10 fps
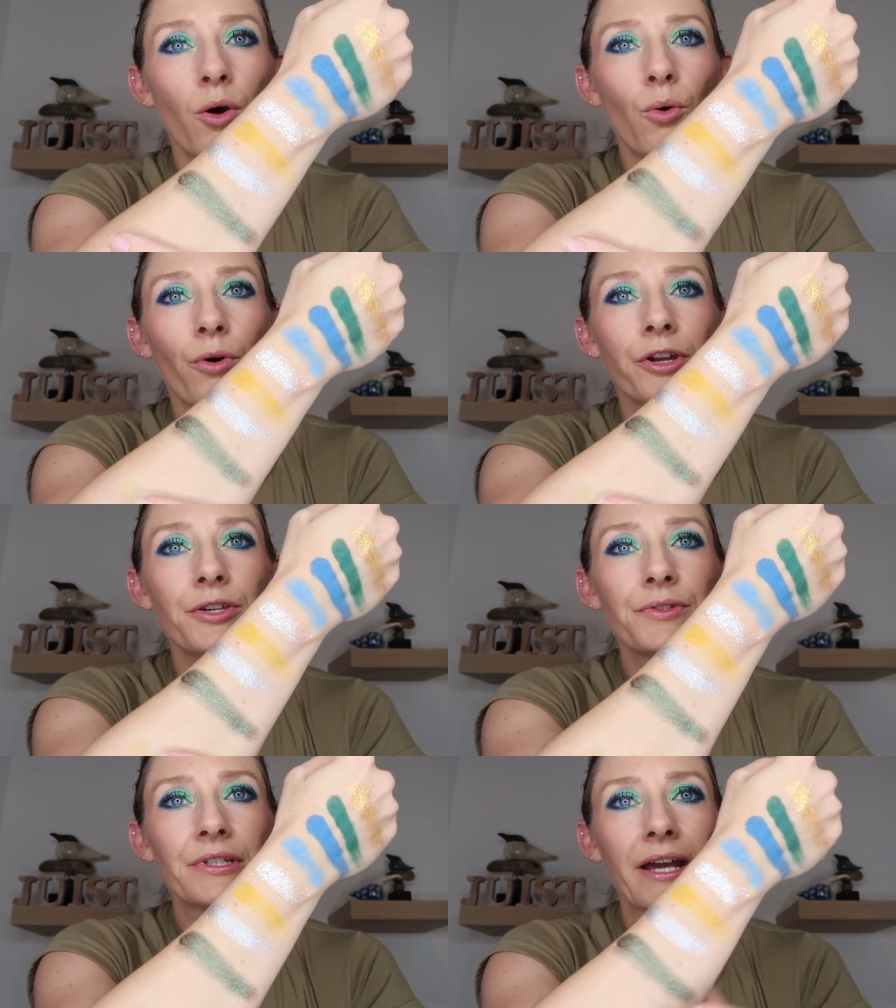or
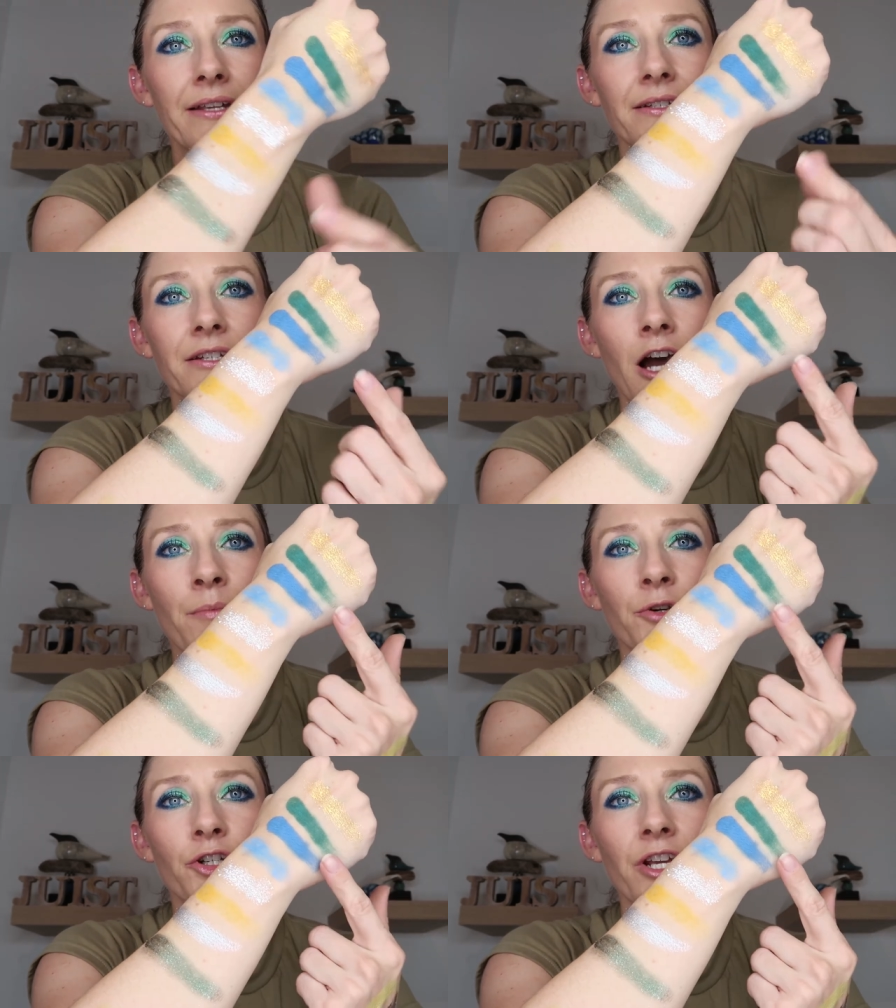use it as a
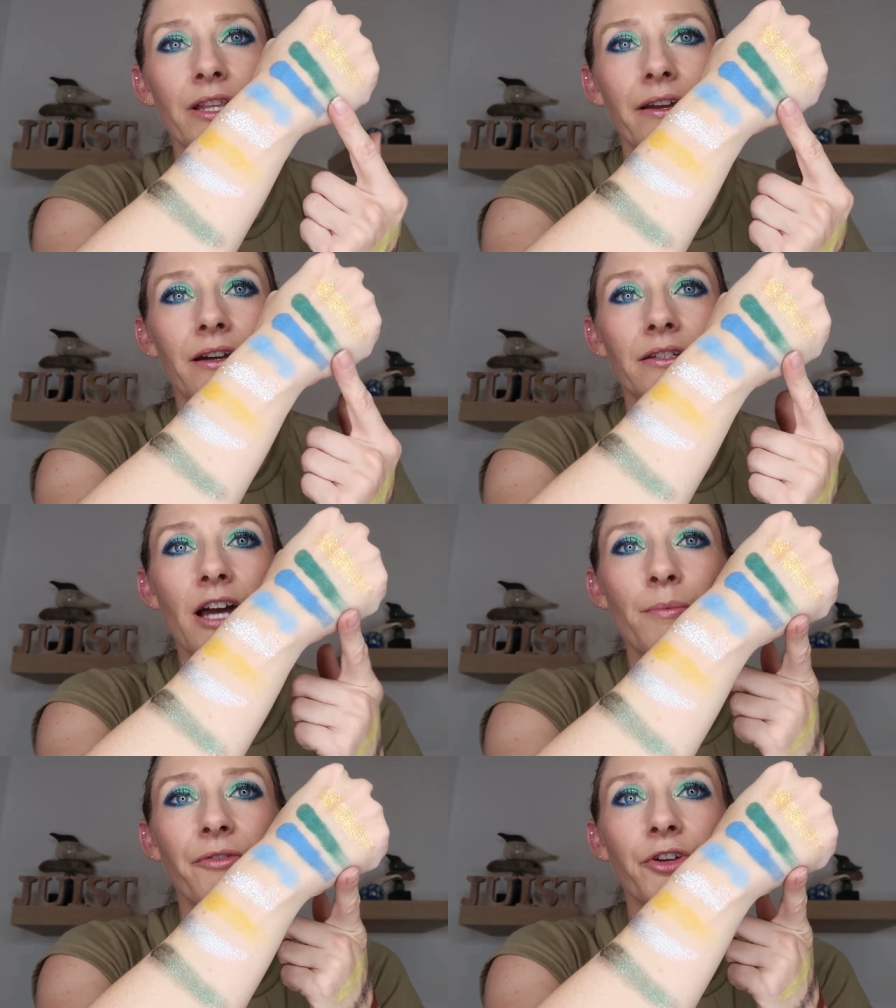topper shade like on
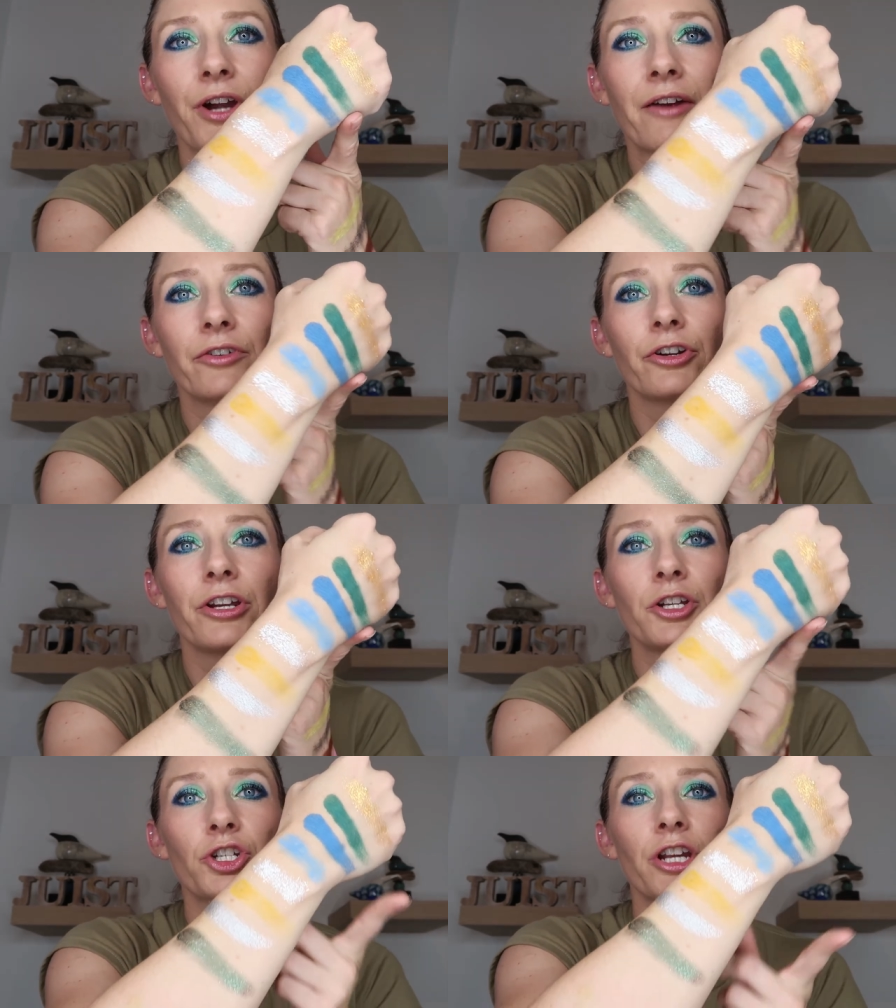top of your
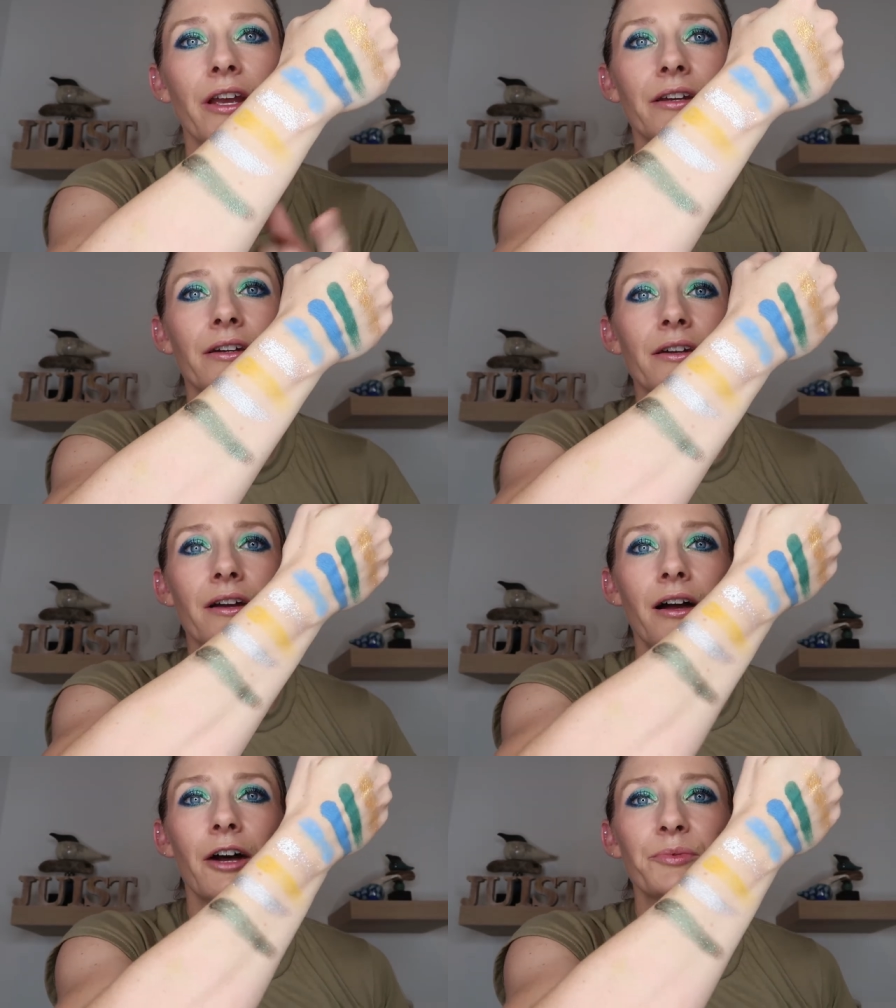evergreen shade
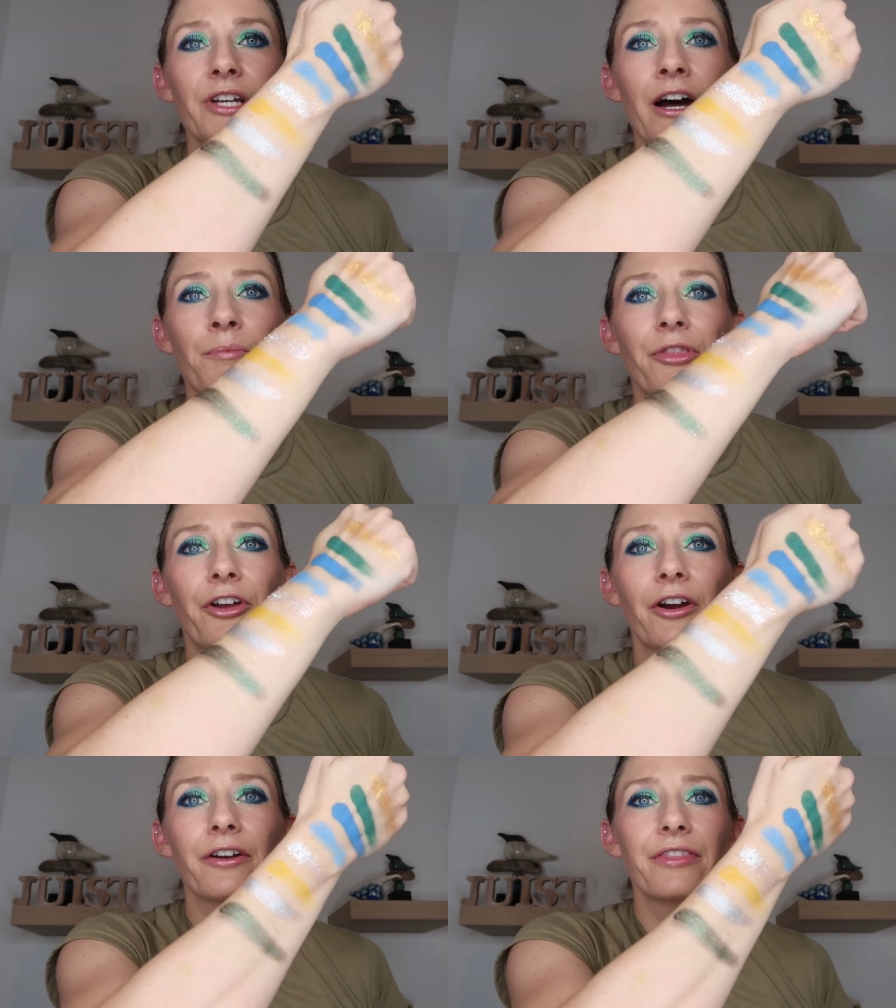up top
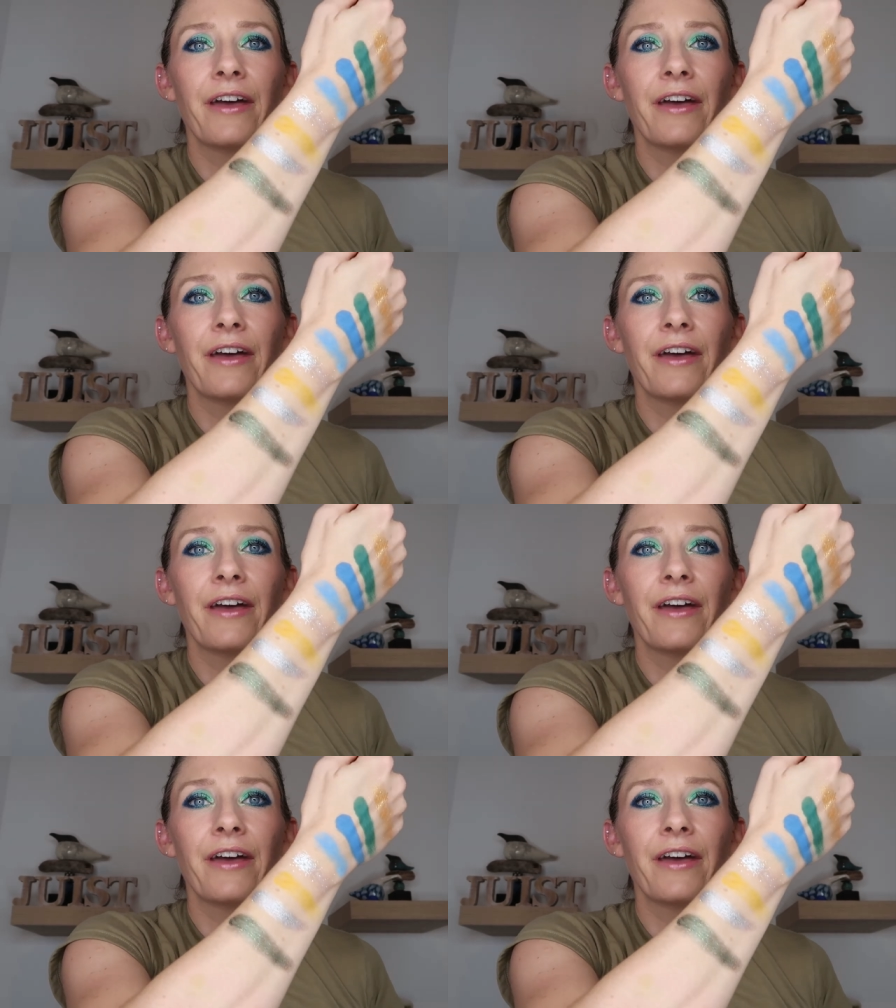there.